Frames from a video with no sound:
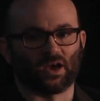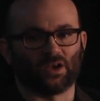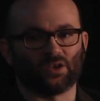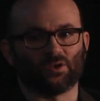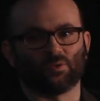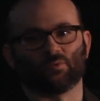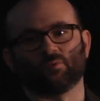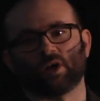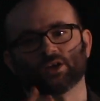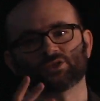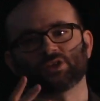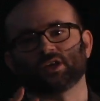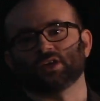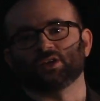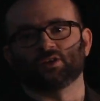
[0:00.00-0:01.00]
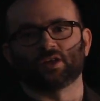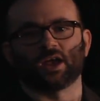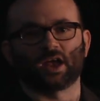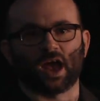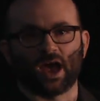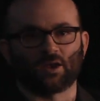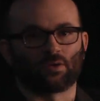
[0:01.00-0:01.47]
you're watching and you're
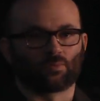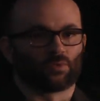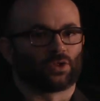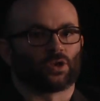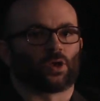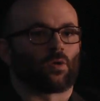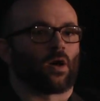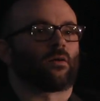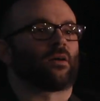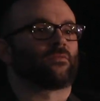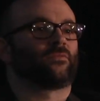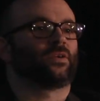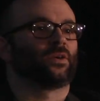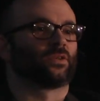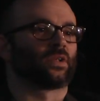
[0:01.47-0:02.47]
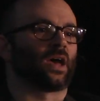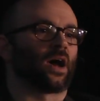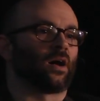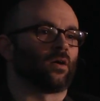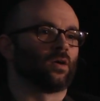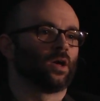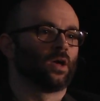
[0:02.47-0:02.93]
like, I don't really know how I feel
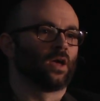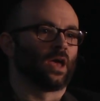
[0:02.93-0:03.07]
now.